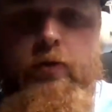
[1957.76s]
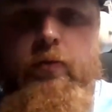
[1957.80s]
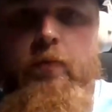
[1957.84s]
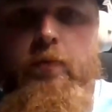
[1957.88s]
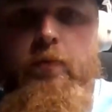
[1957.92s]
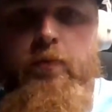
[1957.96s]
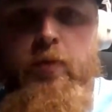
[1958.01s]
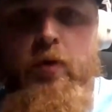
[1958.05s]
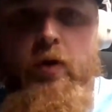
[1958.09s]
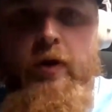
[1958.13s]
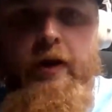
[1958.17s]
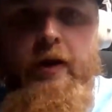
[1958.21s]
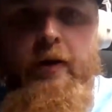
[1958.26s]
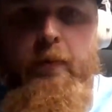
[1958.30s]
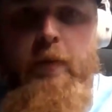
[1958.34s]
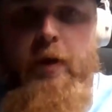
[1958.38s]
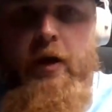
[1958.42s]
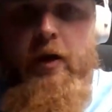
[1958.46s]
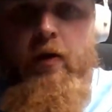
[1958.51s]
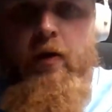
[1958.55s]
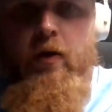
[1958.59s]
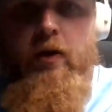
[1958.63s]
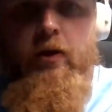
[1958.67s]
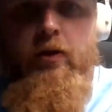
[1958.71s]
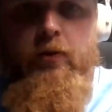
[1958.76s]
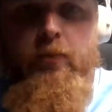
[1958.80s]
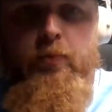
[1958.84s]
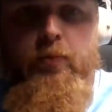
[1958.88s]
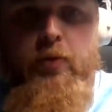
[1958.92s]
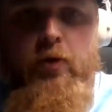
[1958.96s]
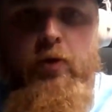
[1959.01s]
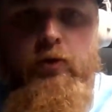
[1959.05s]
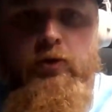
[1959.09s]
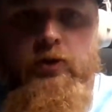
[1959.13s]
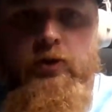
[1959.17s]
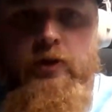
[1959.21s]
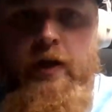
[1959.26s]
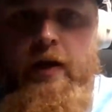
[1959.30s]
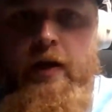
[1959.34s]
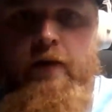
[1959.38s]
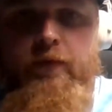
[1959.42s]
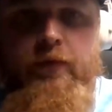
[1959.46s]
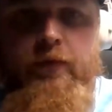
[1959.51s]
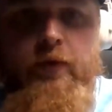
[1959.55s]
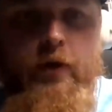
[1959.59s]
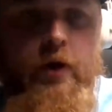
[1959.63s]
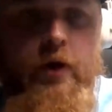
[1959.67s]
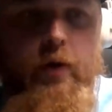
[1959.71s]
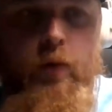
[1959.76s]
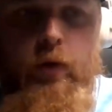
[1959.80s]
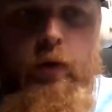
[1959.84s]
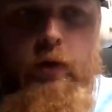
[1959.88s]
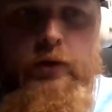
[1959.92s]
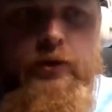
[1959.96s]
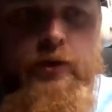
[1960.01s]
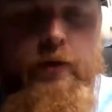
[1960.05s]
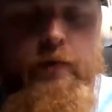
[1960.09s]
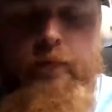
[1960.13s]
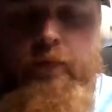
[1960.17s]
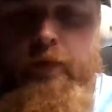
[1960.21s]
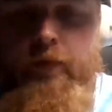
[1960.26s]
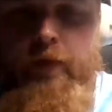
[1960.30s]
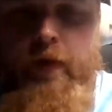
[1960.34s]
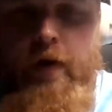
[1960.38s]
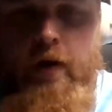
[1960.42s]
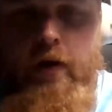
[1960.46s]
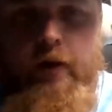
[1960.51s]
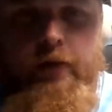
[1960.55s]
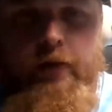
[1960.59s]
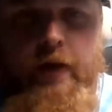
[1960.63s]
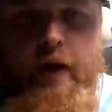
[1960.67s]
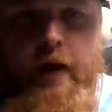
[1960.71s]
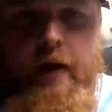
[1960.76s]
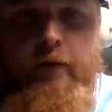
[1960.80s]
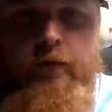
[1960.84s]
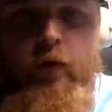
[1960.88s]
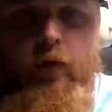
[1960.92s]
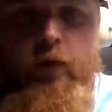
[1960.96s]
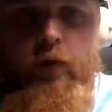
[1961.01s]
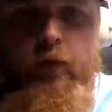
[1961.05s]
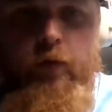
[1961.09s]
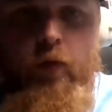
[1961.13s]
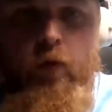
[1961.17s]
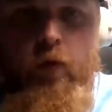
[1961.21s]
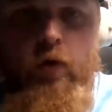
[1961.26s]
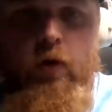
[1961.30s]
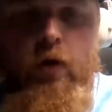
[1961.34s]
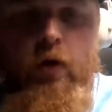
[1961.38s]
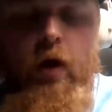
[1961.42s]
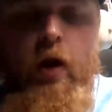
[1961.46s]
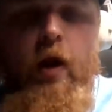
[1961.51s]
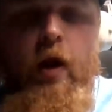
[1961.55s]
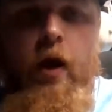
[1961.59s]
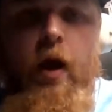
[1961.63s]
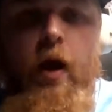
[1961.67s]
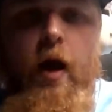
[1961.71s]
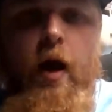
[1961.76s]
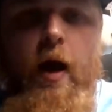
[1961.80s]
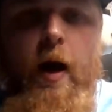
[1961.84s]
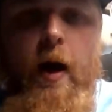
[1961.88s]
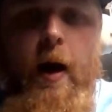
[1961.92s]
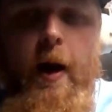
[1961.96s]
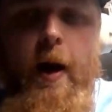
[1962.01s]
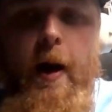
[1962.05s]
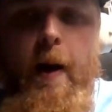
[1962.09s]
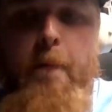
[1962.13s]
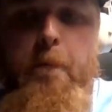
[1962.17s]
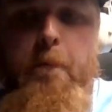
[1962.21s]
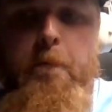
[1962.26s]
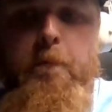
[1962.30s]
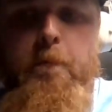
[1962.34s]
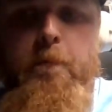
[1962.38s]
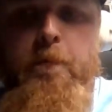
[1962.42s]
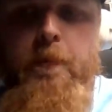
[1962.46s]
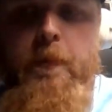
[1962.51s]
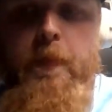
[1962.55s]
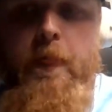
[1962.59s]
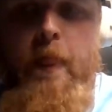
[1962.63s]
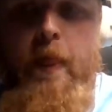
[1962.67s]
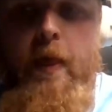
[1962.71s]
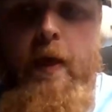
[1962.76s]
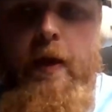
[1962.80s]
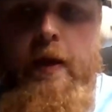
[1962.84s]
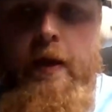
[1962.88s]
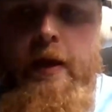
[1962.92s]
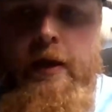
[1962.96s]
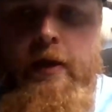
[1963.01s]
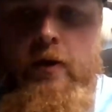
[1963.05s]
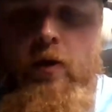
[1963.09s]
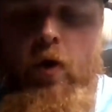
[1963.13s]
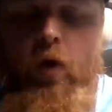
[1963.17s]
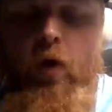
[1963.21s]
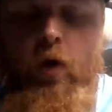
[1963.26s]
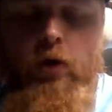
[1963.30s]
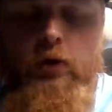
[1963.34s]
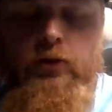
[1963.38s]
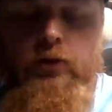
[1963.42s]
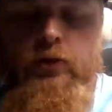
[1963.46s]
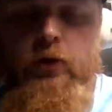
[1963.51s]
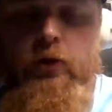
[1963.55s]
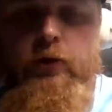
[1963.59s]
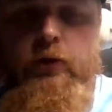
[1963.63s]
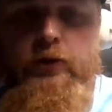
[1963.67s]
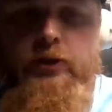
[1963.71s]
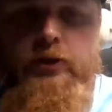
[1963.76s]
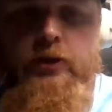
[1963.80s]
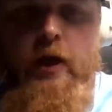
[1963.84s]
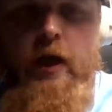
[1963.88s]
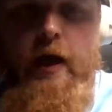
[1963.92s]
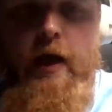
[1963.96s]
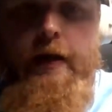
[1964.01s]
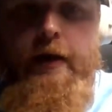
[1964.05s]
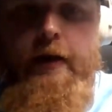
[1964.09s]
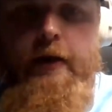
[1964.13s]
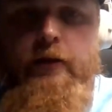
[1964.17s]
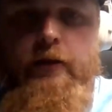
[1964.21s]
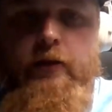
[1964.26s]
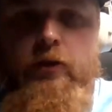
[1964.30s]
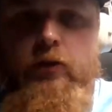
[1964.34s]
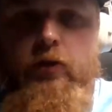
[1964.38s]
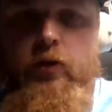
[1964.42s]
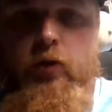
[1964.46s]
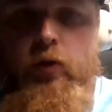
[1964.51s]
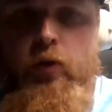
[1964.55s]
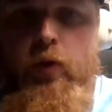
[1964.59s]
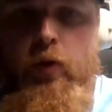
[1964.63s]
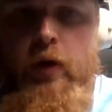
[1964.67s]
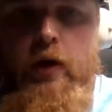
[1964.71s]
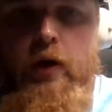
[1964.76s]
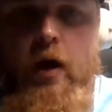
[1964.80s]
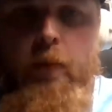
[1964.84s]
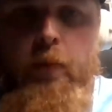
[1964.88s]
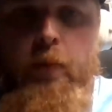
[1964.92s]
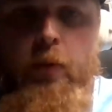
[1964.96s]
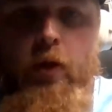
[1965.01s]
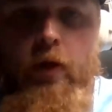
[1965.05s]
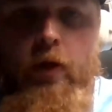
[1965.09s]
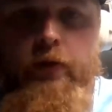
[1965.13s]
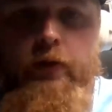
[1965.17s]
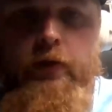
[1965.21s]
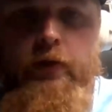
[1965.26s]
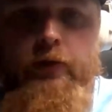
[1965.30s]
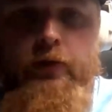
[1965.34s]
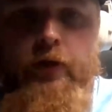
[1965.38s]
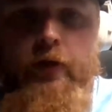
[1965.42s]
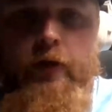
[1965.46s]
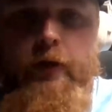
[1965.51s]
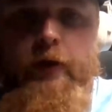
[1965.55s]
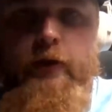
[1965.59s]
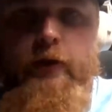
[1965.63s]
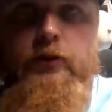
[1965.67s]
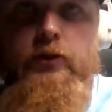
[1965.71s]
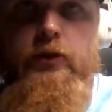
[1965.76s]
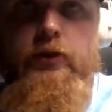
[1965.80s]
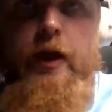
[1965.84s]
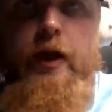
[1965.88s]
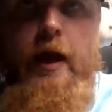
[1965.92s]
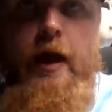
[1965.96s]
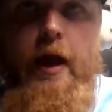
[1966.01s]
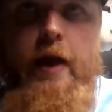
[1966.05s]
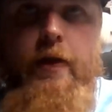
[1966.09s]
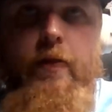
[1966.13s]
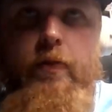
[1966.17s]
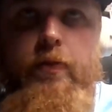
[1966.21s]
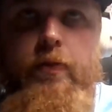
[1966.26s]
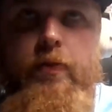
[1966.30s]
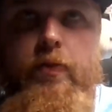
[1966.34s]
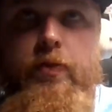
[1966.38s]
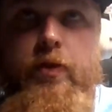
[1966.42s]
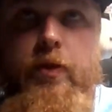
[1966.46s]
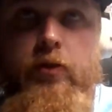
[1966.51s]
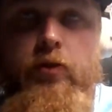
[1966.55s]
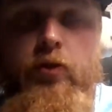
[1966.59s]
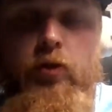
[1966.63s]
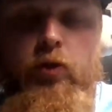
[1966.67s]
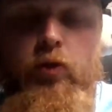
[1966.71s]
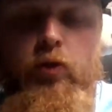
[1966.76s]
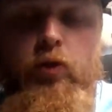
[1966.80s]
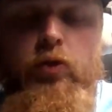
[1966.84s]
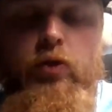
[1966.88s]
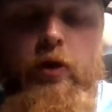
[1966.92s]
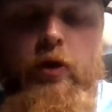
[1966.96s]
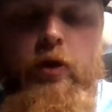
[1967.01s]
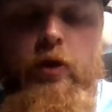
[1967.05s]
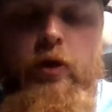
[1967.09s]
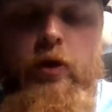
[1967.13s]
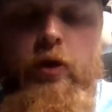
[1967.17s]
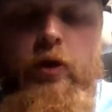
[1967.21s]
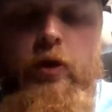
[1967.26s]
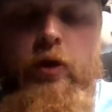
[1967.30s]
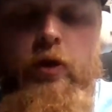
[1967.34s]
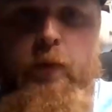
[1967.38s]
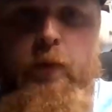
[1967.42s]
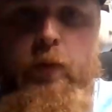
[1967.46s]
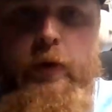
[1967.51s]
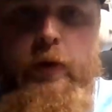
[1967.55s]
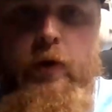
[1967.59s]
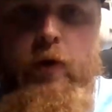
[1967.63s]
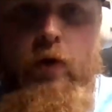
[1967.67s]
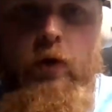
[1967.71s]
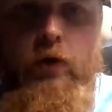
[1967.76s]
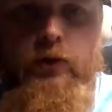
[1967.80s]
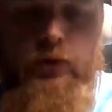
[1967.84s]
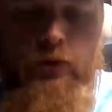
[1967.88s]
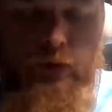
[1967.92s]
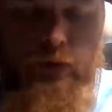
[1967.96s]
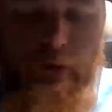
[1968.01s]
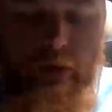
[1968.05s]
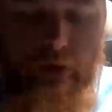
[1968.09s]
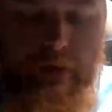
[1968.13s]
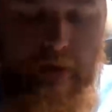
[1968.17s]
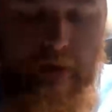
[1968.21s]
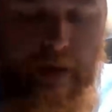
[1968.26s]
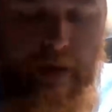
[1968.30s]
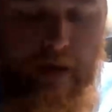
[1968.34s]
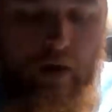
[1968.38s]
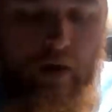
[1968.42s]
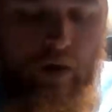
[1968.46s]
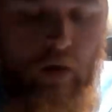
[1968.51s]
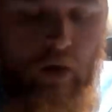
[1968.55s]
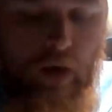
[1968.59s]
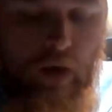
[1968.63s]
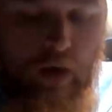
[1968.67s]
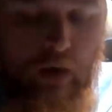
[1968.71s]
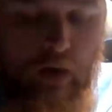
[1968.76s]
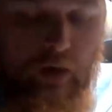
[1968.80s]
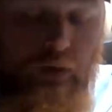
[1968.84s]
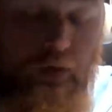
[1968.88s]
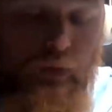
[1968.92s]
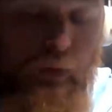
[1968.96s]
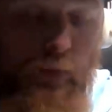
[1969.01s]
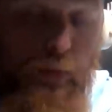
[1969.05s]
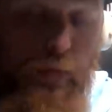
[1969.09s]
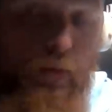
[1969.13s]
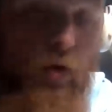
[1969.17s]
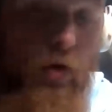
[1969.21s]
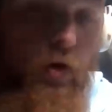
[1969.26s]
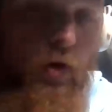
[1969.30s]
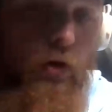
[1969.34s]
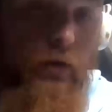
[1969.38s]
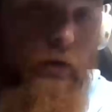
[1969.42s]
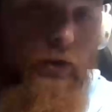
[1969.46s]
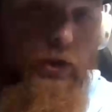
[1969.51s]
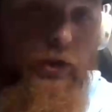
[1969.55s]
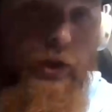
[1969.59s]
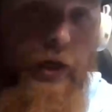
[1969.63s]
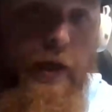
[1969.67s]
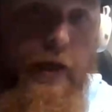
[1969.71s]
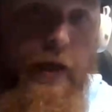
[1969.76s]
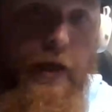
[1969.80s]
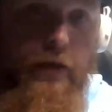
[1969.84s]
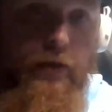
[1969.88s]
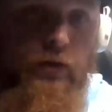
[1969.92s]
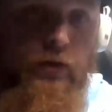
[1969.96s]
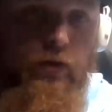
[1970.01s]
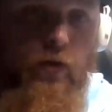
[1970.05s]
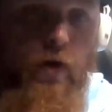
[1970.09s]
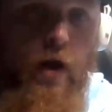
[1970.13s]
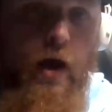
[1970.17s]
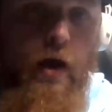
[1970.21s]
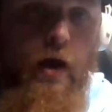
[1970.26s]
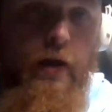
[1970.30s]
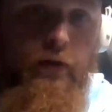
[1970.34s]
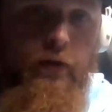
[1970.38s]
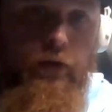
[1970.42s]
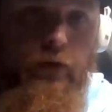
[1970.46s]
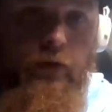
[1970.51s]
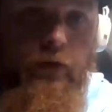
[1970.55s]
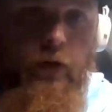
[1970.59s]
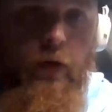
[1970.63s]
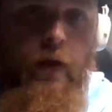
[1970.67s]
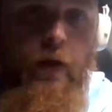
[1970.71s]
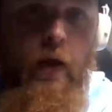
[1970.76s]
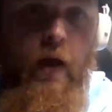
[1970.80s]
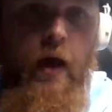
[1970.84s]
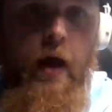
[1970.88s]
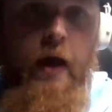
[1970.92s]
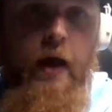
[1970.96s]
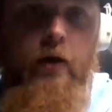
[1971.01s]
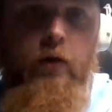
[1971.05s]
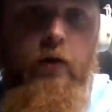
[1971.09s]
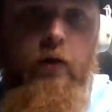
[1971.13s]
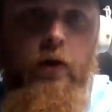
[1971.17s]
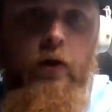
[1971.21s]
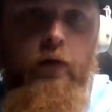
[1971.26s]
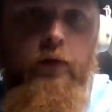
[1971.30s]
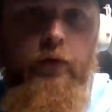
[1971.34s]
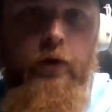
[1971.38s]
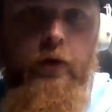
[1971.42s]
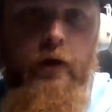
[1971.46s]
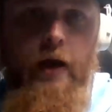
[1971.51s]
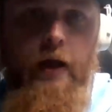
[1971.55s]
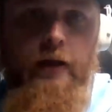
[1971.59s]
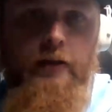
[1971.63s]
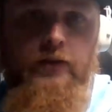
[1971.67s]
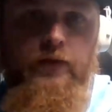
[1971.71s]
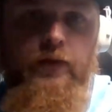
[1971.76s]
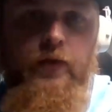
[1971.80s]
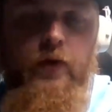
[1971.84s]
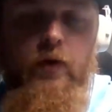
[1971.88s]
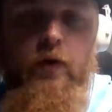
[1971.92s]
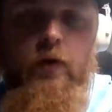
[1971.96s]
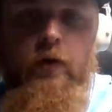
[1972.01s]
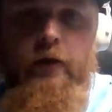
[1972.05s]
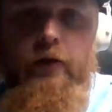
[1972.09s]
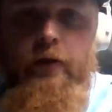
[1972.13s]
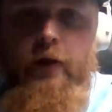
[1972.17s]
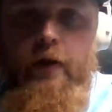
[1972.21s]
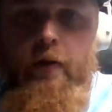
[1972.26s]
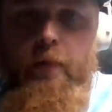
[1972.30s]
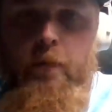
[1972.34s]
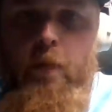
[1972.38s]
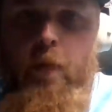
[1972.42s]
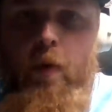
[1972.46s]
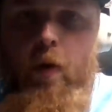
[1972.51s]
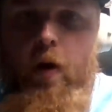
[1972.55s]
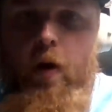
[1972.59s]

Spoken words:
bringing me onto the pro staff, which I'm very thankful for. He also decided to do a couple other things. And the two things that we also did now is we brought on JS rods. I don't know if you guys have heard of them.